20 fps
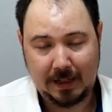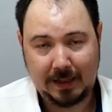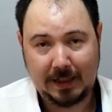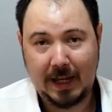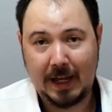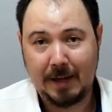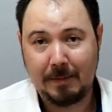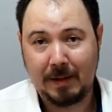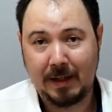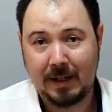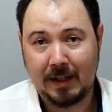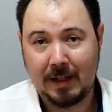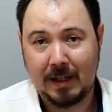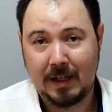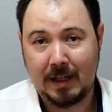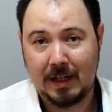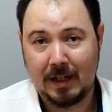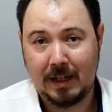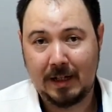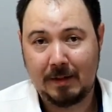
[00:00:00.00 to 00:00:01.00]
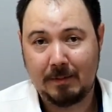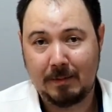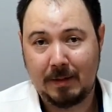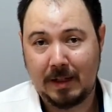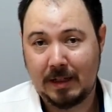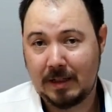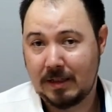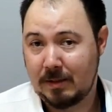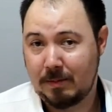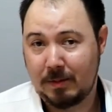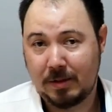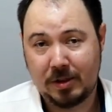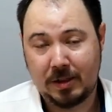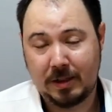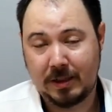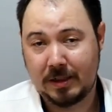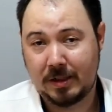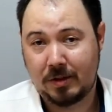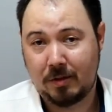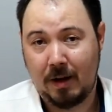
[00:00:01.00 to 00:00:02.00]
gaming, and especially
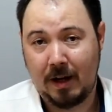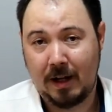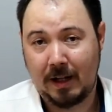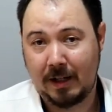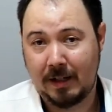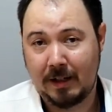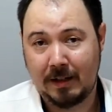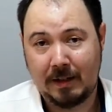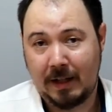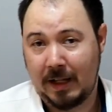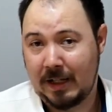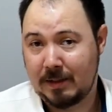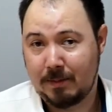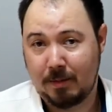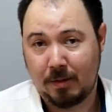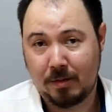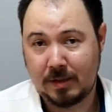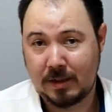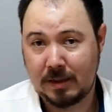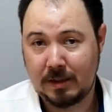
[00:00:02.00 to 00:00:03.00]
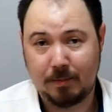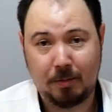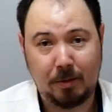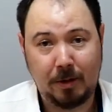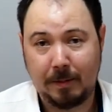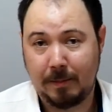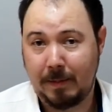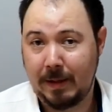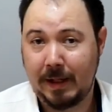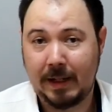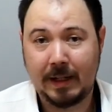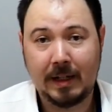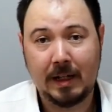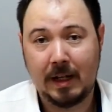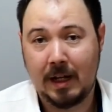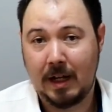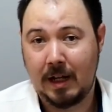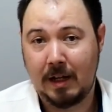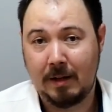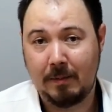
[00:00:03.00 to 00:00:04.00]
in Australia, Xbox is pretty big,
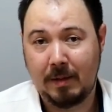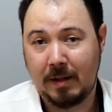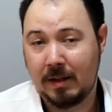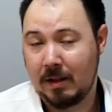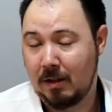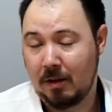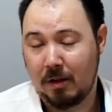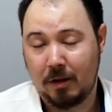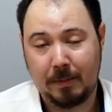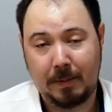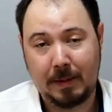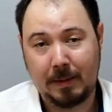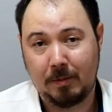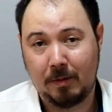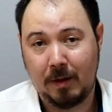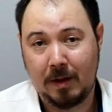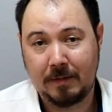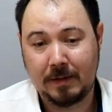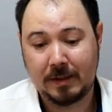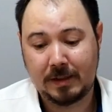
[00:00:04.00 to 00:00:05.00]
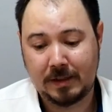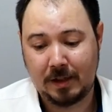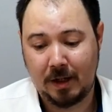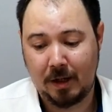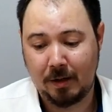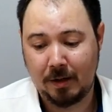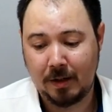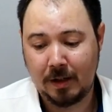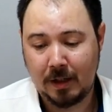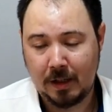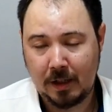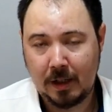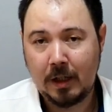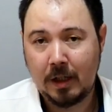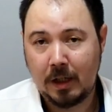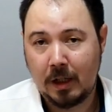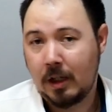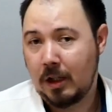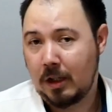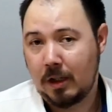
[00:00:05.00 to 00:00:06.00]
and a lot of people have it, so
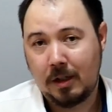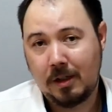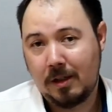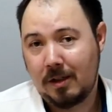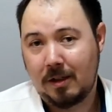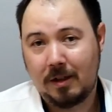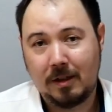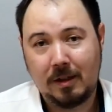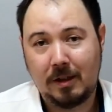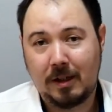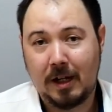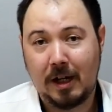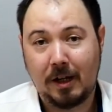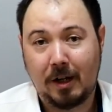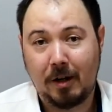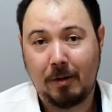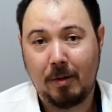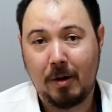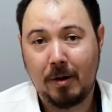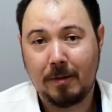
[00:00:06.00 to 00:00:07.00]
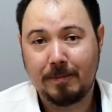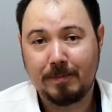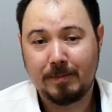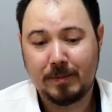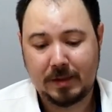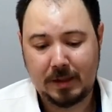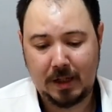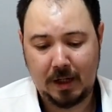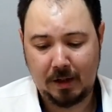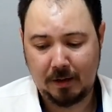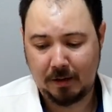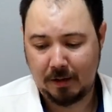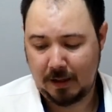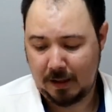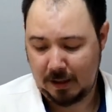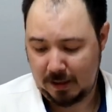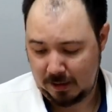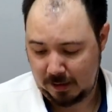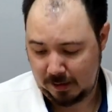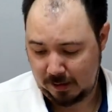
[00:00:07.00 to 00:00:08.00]
you can't go wrong. So
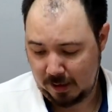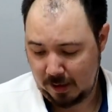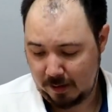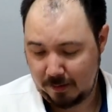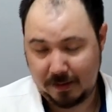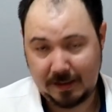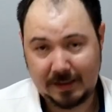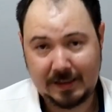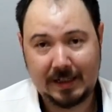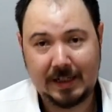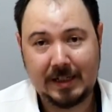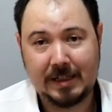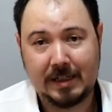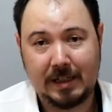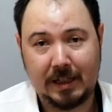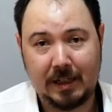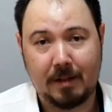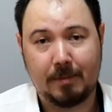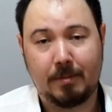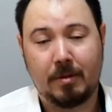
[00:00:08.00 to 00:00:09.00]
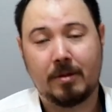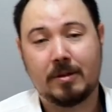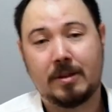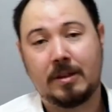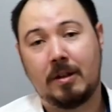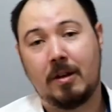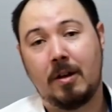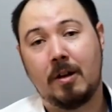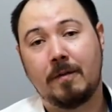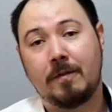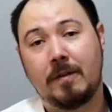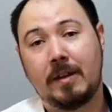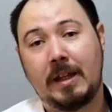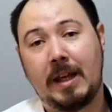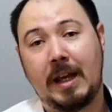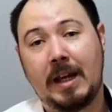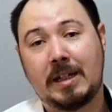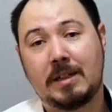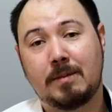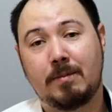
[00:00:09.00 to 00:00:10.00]
here you go, this is the unboxing of the
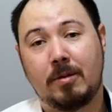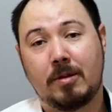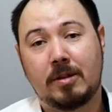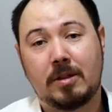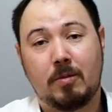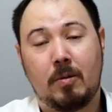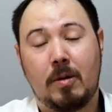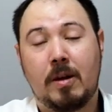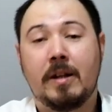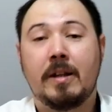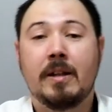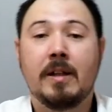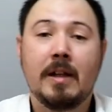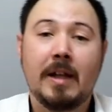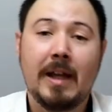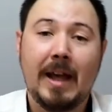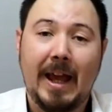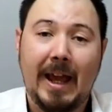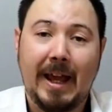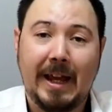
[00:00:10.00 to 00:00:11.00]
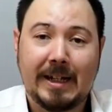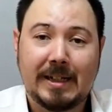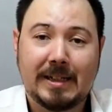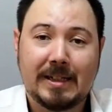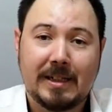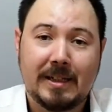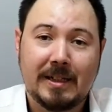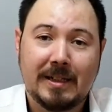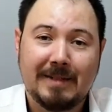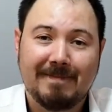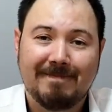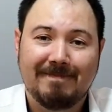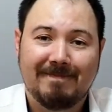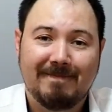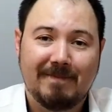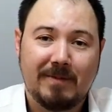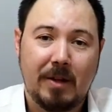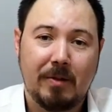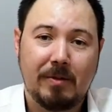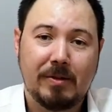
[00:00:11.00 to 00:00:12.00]
Xbox One X.
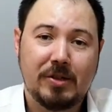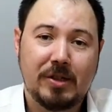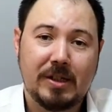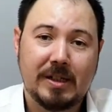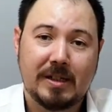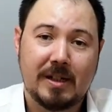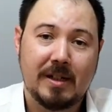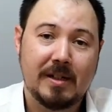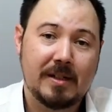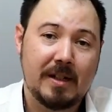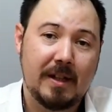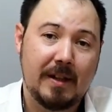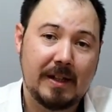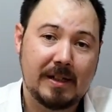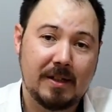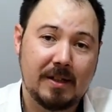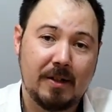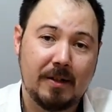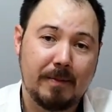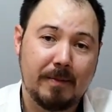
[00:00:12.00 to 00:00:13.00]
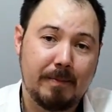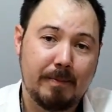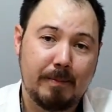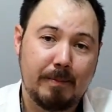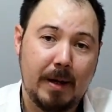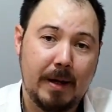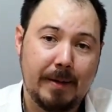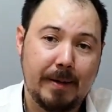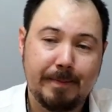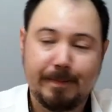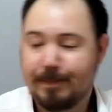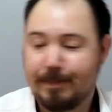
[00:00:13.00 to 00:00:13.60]
Alright, cheers guys, thanks a lot, bye.